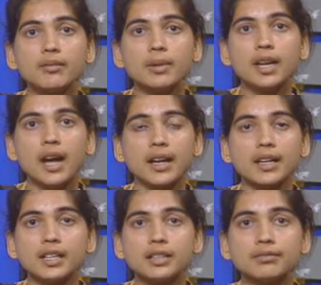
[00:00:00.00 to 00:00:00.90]
one
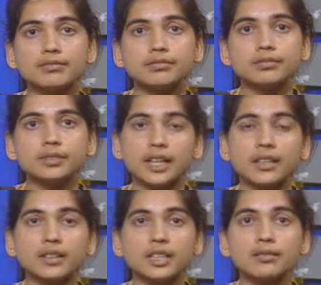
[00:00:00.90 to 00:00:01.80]
additive
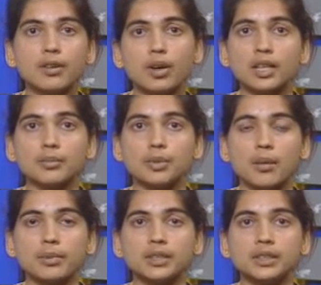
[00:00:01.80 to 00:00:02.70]
cannot give all the
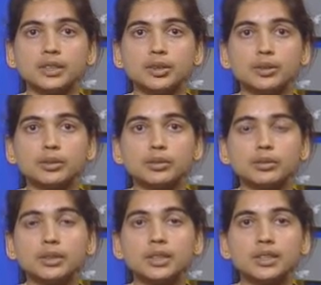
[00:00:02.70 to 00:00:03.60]
properties, so
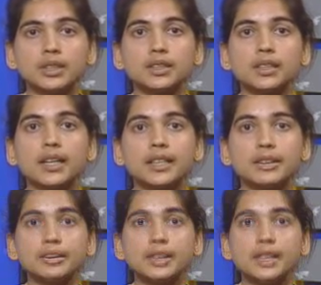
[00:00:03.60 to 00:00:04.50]
we can
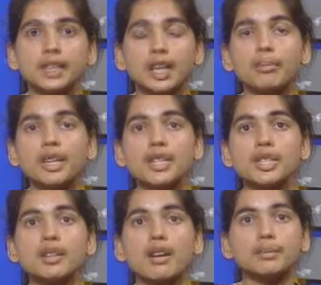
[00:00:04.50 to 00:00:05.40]
use the
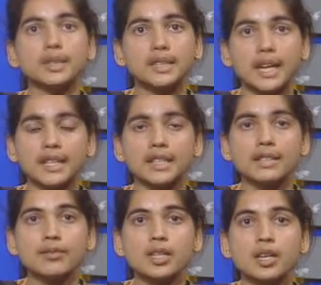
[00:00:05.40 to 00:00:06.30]
combination of these
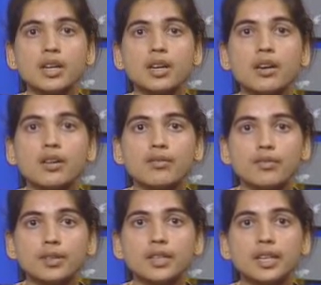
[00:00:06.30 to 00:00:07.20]
additives
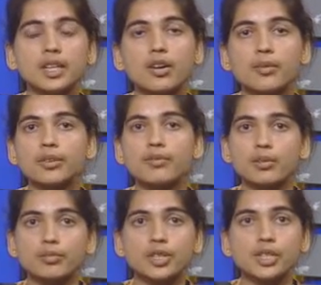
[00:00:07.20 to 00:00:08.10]
for the economic
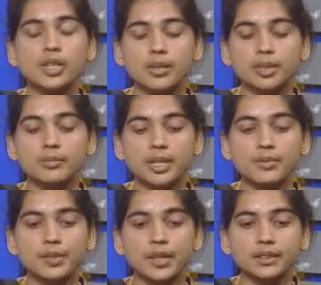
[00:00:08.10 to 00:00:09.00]
formulation of the meat
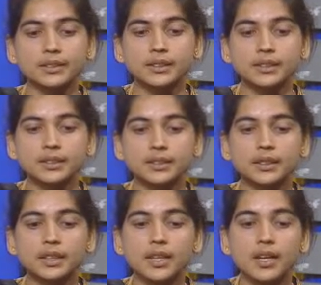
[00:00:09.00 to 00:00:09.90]
products.
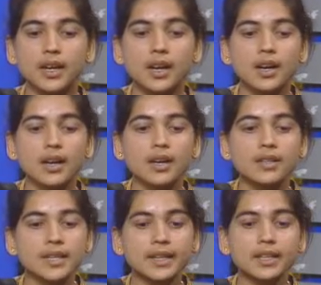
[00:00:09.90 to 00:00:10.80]

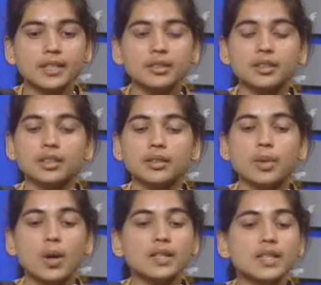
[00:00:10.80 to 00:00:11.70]
Second
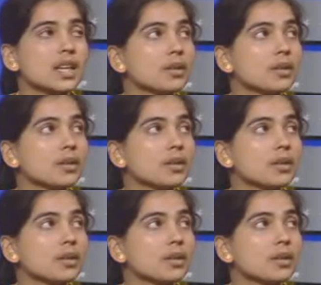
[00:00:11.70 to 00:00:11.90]
block is